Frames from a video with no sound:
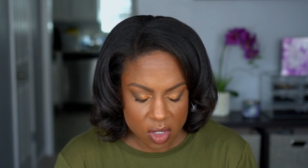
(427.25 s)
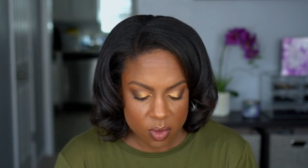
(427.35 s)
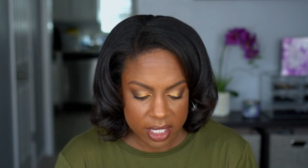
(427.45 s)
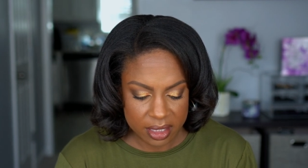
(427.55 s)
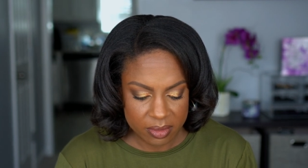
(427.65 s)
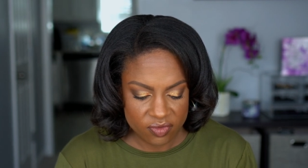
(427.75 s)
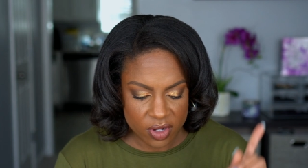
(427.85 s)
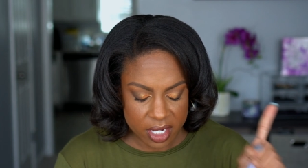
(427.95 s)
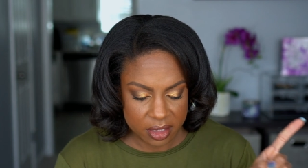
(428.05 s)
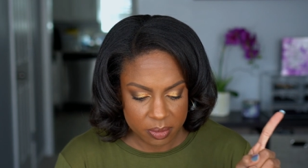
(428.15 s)
Oh, wait, let me
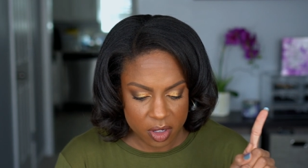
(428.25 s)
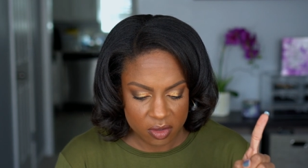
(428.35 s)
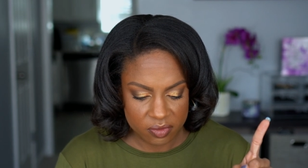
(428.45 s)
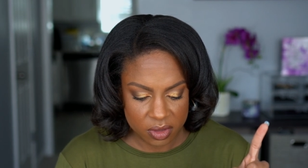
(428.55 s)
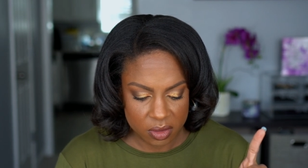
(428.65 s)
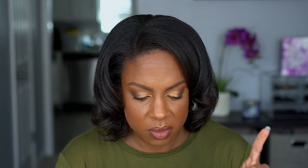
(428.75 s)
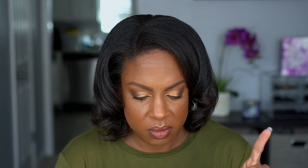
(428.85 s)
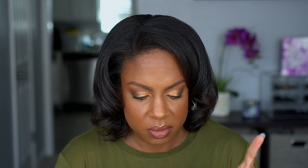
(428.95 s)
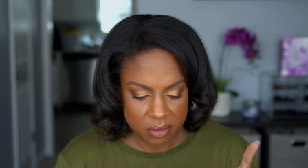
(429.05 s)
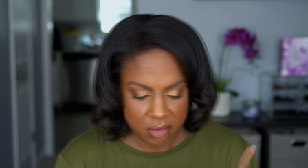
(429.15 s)
find the
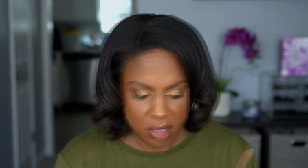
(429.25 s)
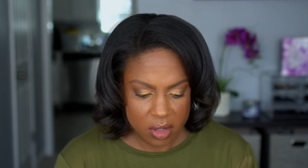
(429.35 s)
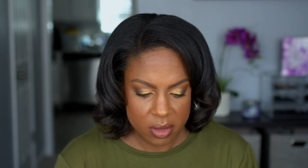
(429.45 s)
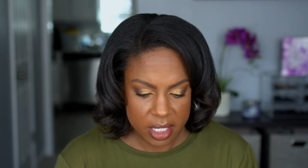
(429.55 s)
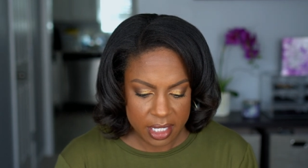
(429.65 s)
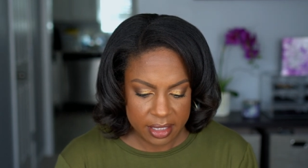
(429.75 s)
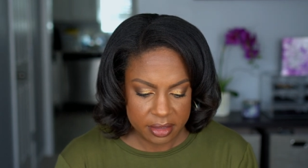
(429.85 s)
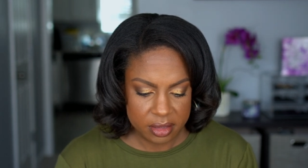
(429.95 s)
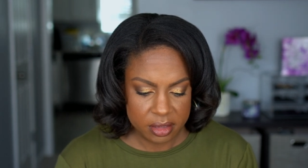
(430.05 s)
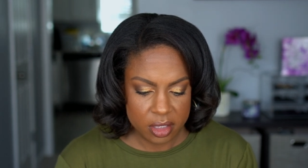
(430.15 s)
perfume. Okay,
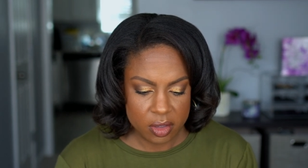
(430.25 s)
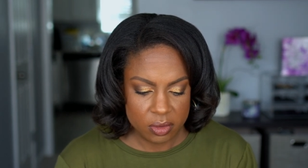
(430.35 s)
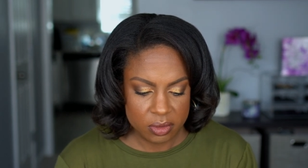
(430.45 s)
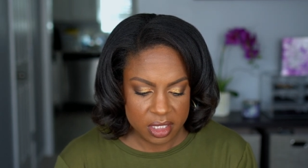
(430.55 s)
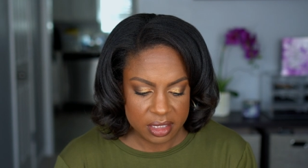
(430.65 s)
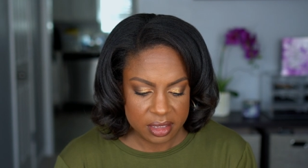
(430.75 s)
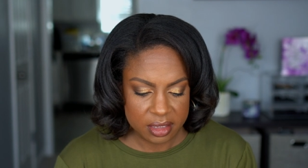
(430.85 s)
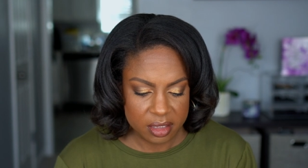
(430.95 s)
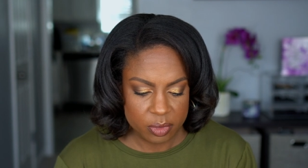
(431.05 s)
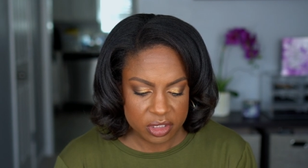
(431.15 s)
so this
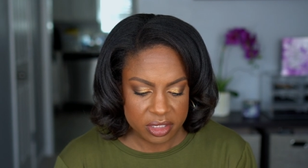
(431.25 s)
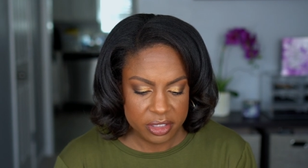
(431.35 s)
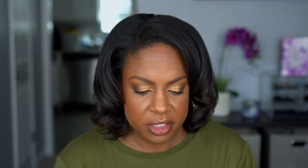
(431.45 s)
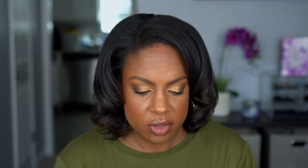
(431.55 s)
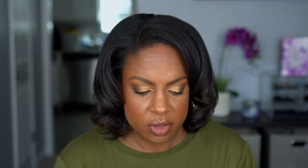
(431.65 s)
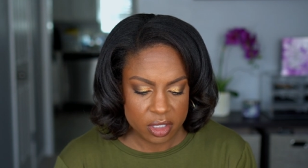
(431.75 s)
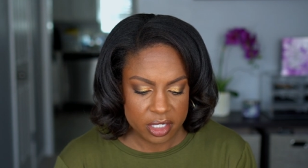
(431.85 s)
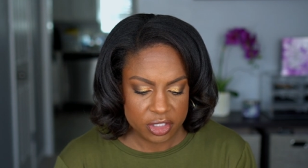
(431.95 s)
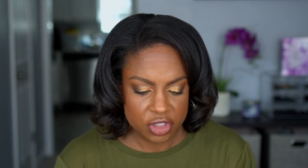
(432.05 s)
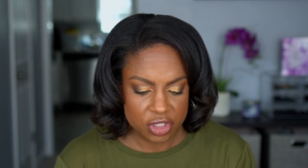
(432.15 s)
is the Brazilian
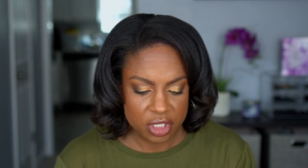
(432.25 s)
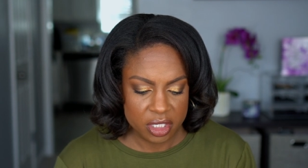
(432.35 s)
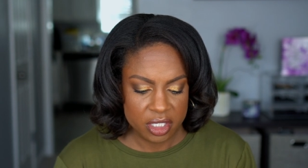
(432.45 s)
Crush